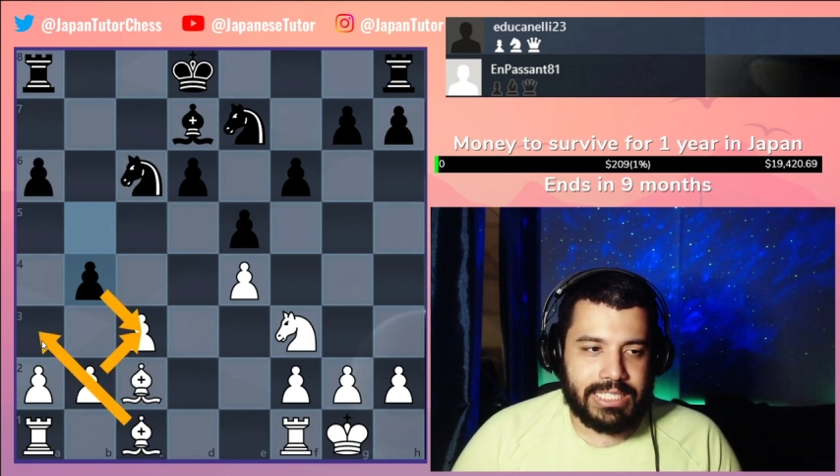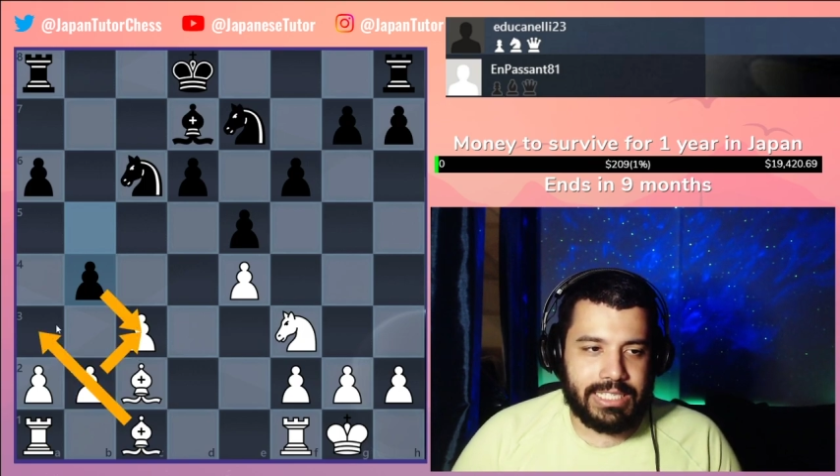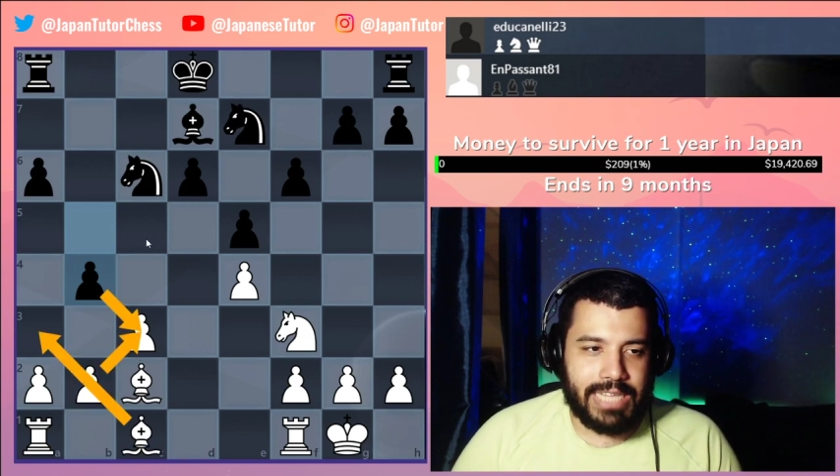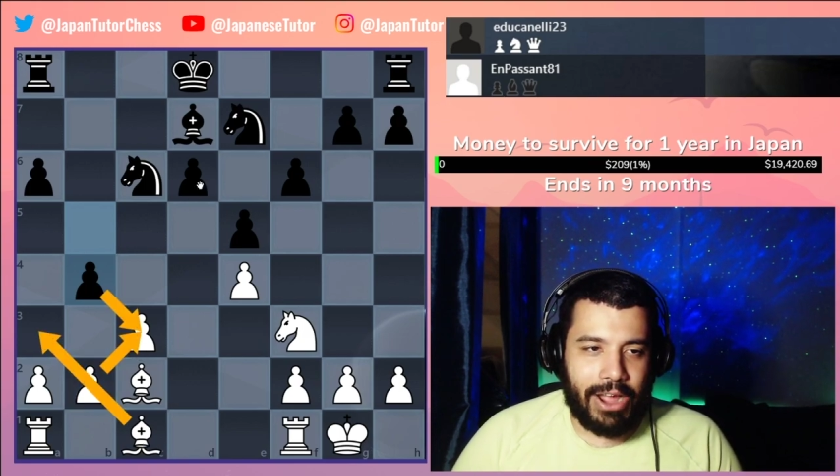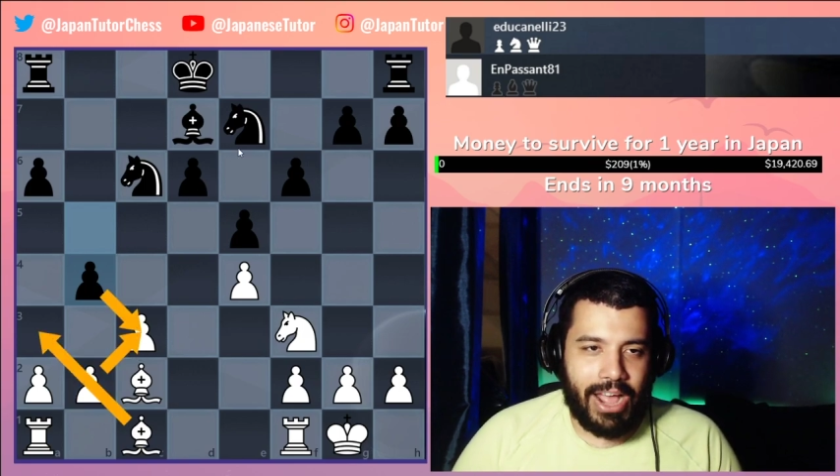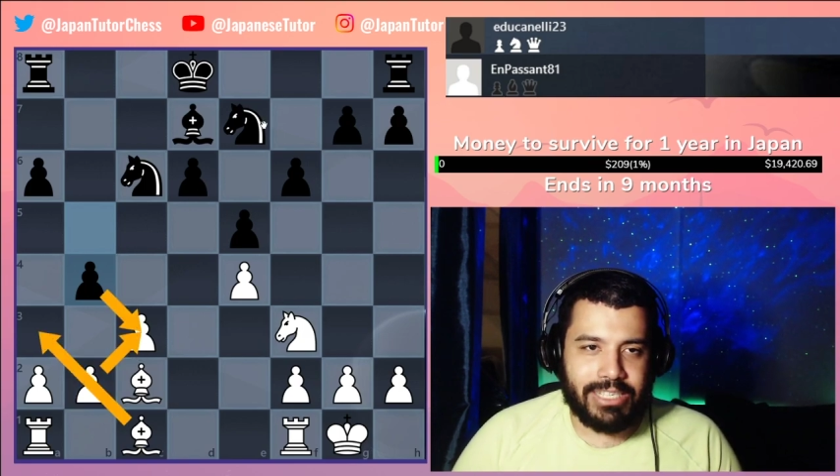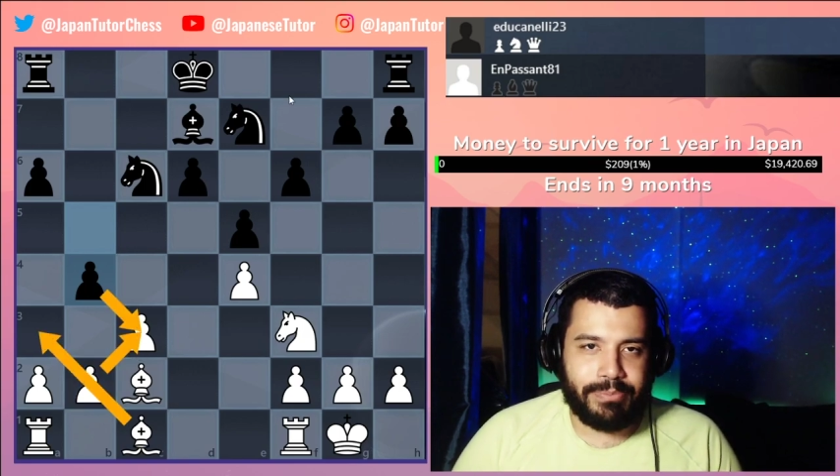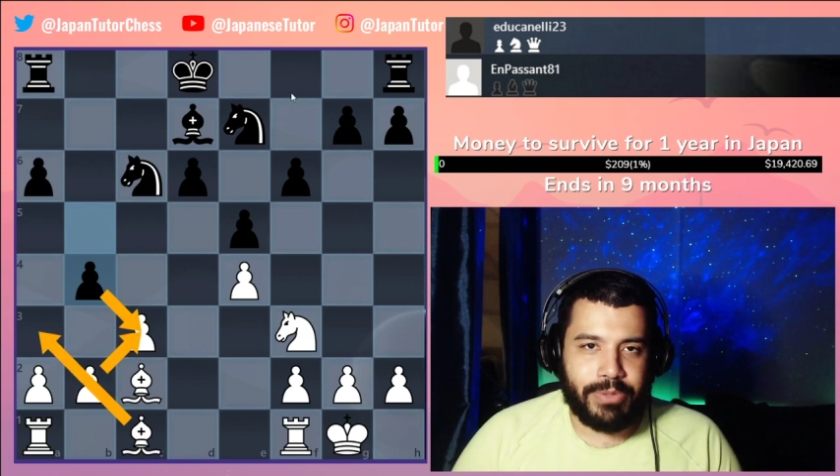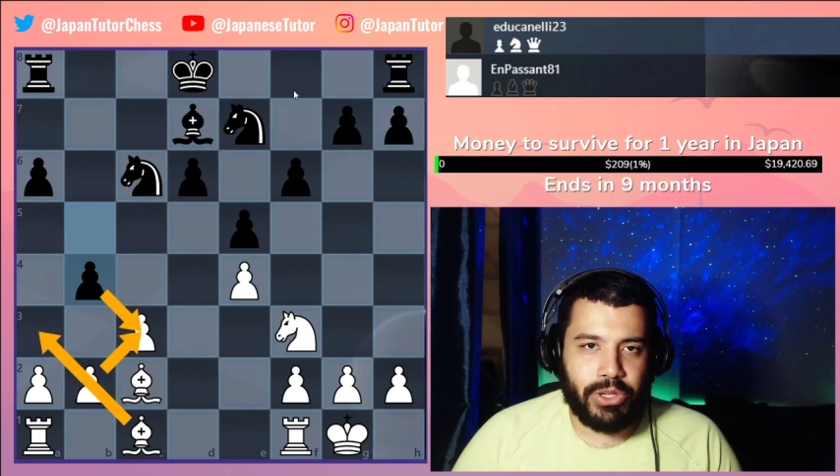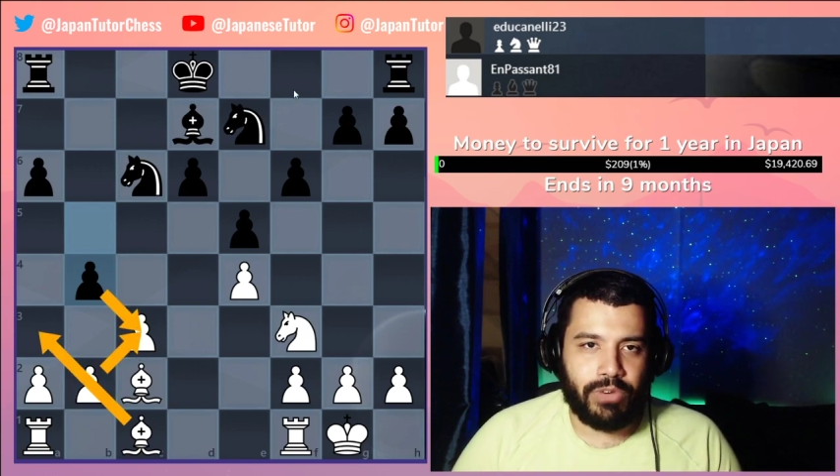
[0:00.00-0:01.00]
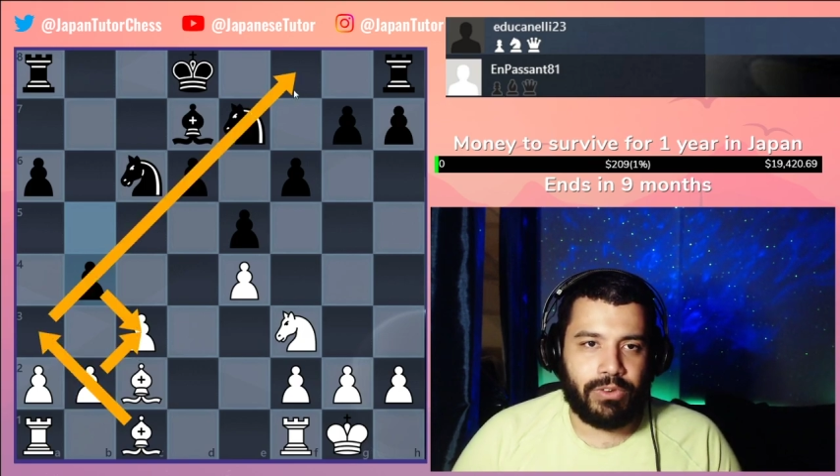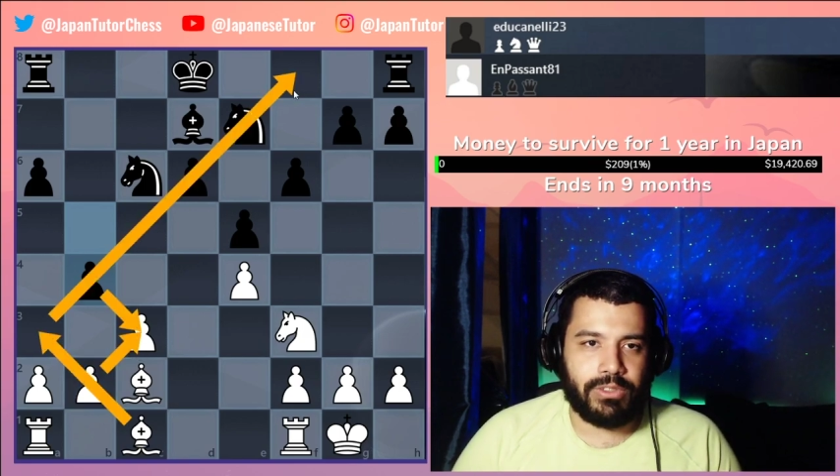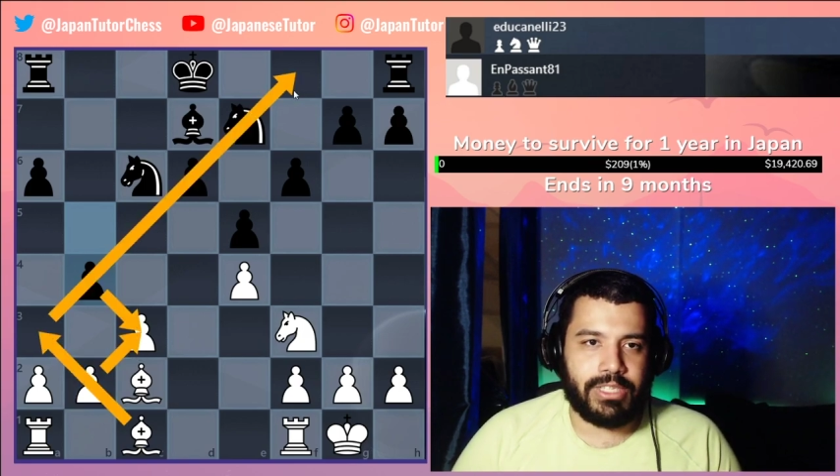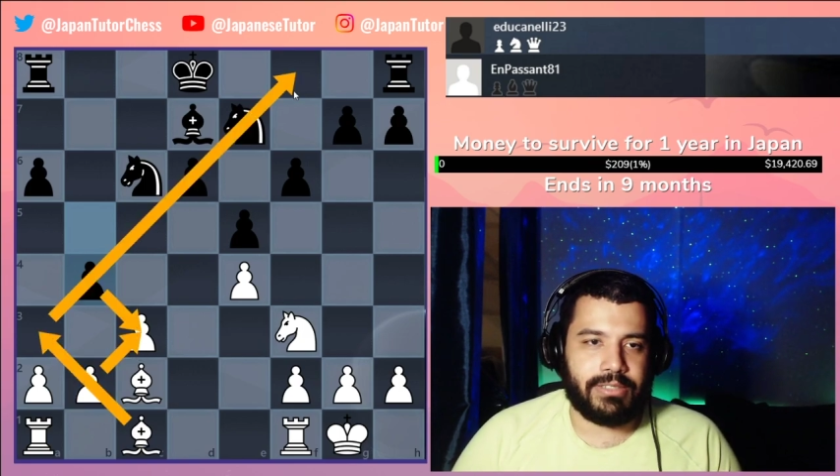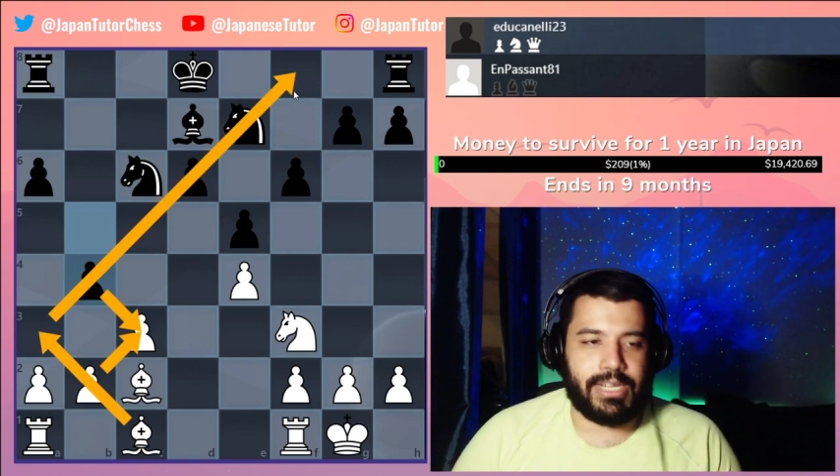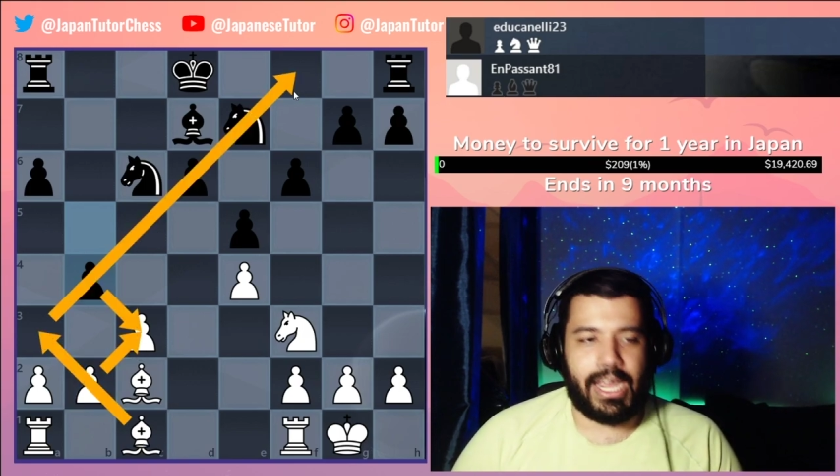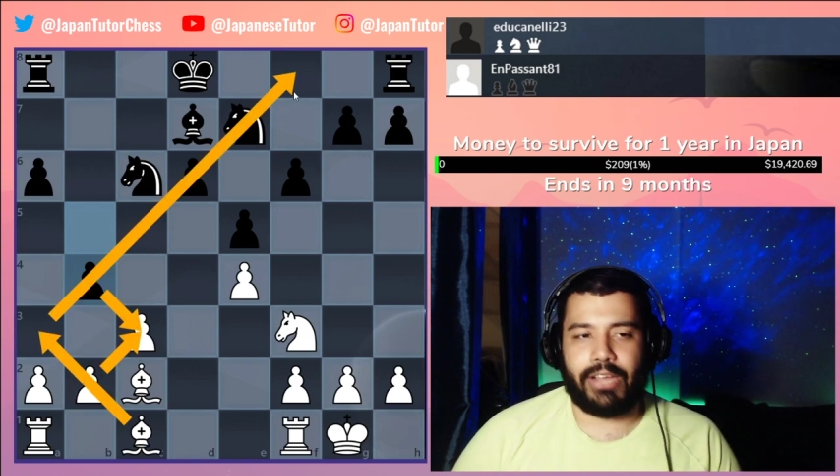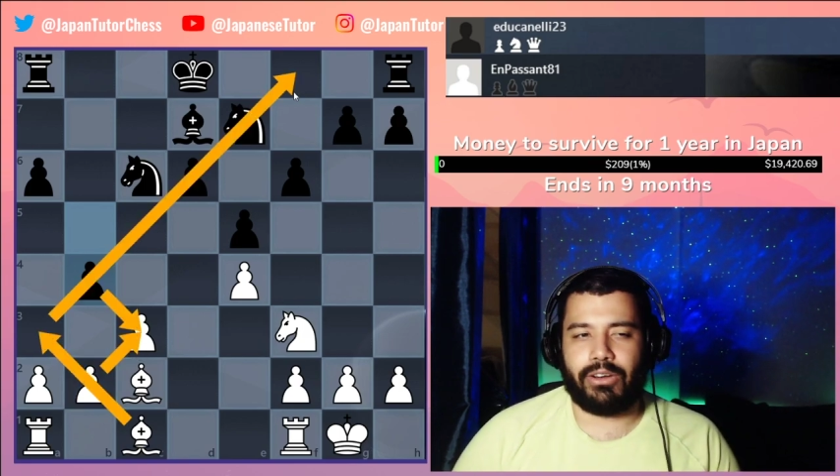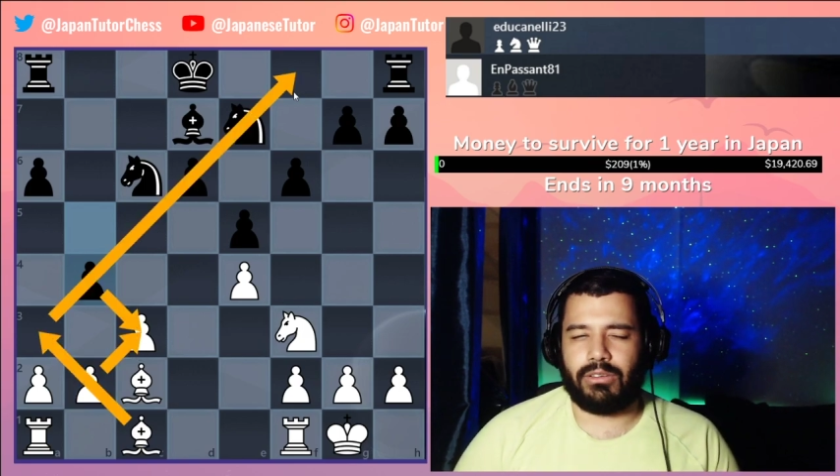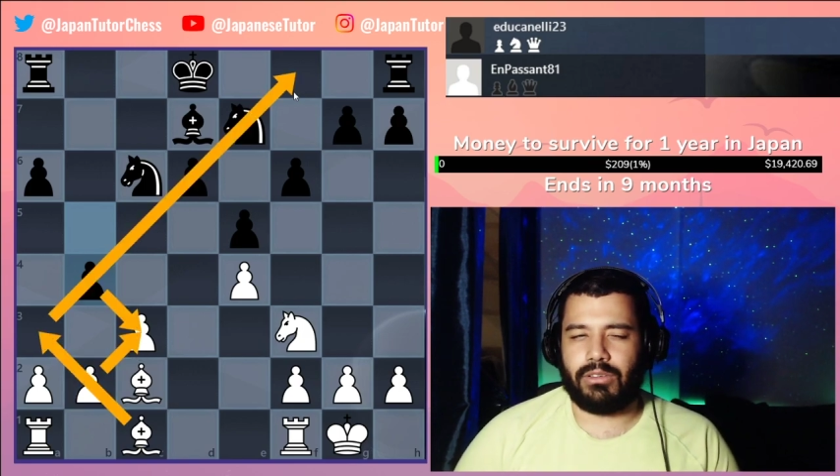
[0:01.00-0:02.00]
now has a beautiful
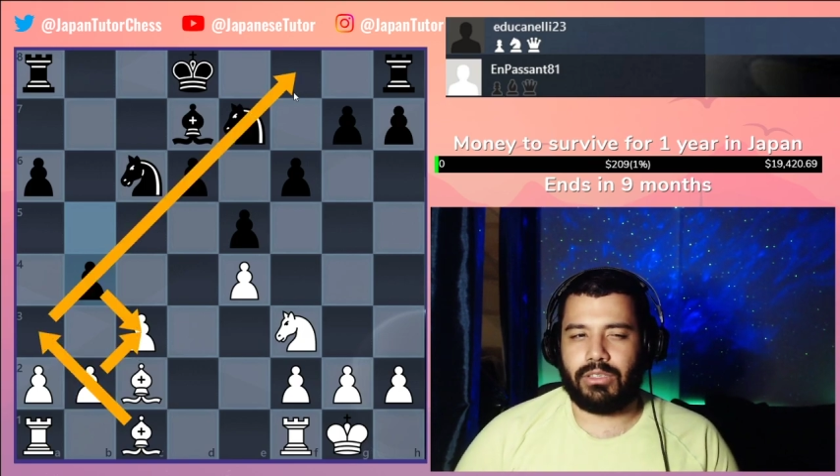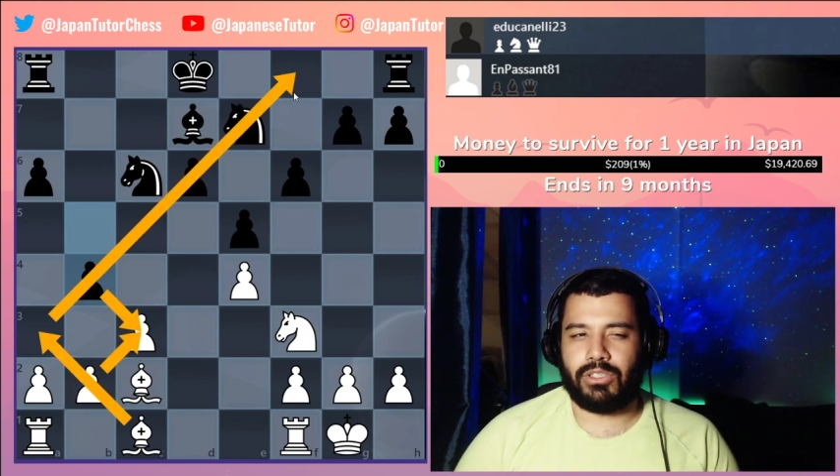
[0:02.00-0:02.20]
diagonal,